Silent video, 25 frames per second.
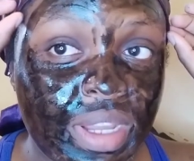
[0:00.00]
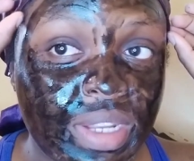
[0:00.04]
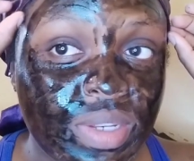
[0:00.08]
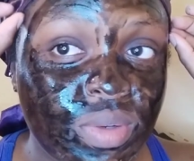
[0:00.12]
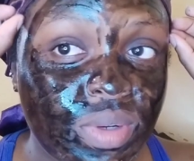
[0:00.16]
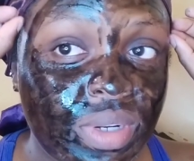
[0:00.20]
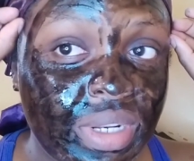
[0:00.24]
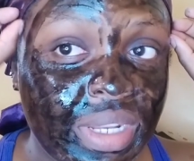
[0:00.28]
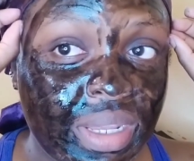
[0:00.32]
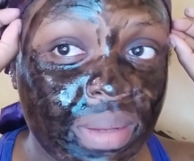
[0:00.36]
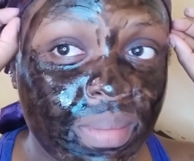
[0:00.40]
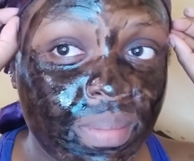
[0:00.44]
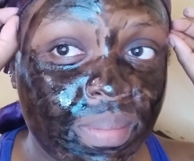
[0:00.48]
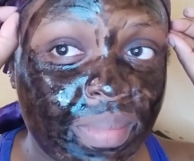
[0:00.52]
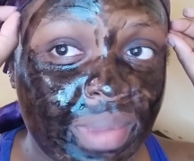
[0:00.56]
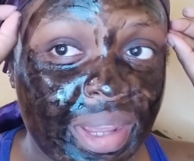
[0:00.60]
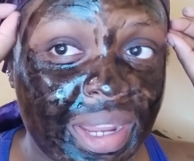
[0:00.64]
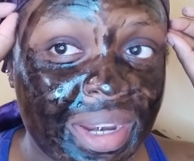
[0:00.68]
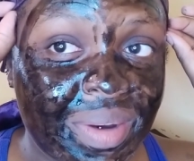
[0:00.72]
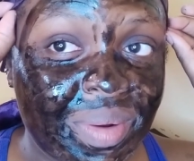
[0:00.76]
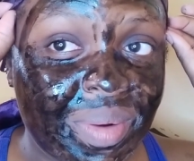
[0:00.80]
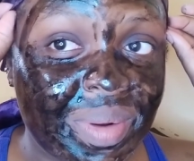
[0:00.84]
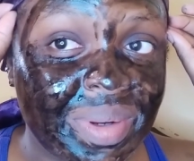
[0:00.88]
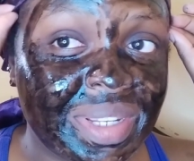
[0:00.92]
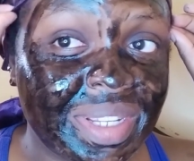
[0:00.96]
I told him, I
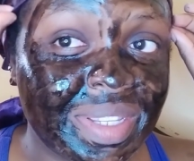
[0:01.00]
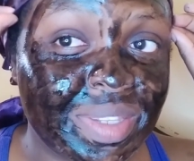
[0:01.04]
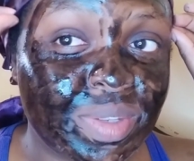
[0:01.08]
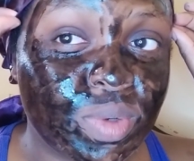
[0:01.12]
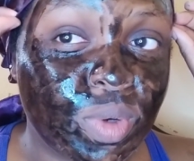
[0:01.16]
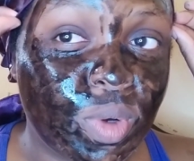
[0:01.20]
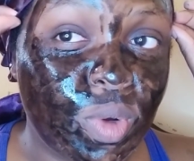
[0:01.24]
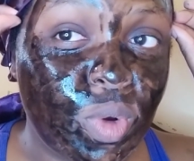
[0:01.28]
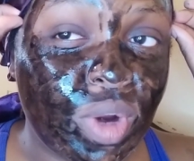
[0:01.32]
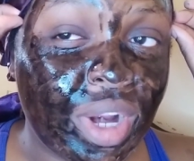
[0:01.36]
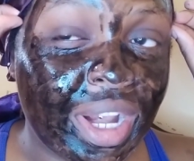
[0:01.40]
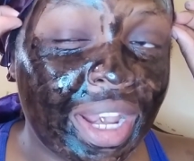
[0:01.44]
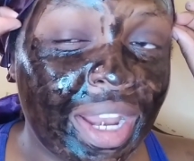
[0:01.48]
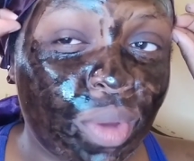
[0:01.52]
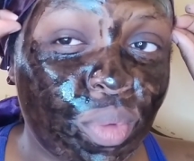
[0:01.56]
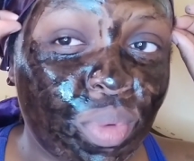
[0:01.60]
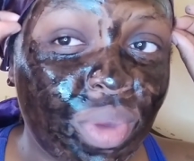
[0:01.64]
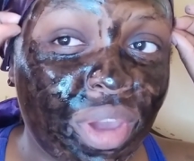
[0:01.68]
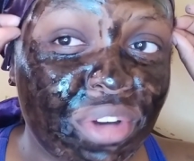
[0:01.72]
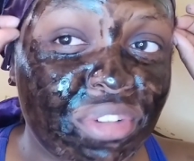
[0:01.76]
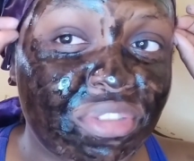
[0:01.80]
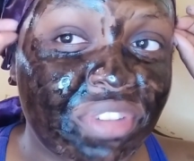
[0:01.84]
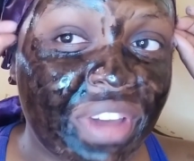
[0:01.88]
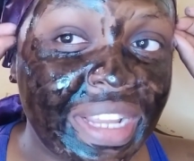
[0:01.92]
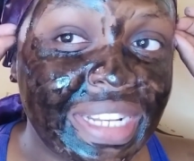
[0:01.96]
don't want us to look like we
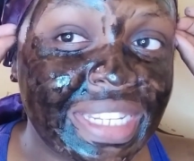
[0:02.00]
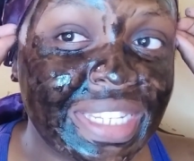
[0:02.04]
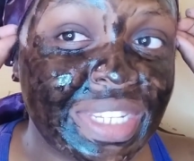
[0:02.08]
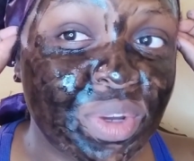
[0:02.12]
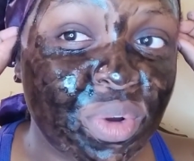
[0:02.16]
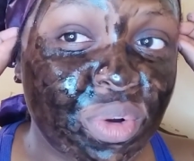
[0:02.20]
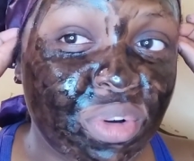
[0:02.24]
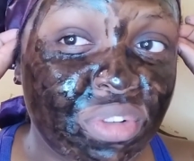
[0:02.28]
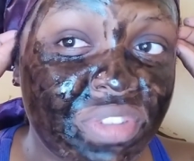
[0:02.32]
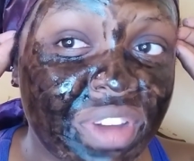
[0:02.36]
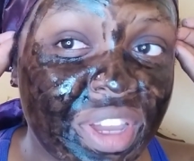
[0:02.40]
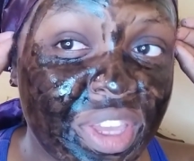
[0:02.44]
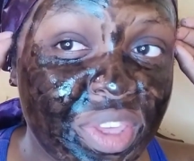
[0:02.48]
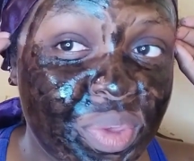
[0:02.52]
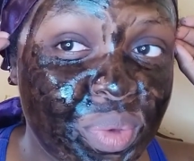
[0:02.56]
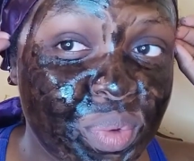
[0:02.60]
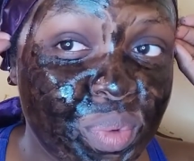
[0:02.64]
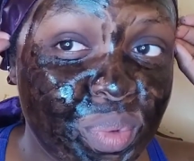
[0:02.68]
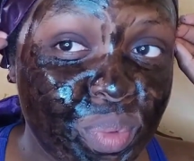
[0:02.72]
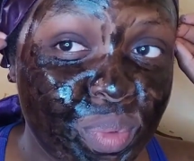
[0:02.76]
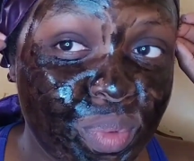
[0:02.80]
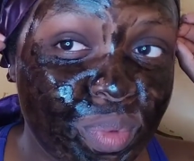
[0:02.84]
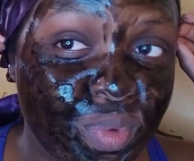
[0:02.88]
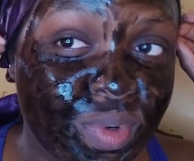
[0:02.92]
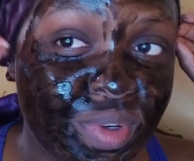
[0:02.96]
are fighting over
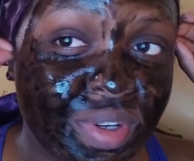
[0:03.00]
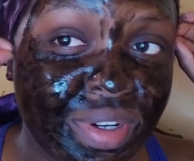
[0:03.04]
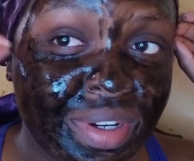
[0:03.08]
you.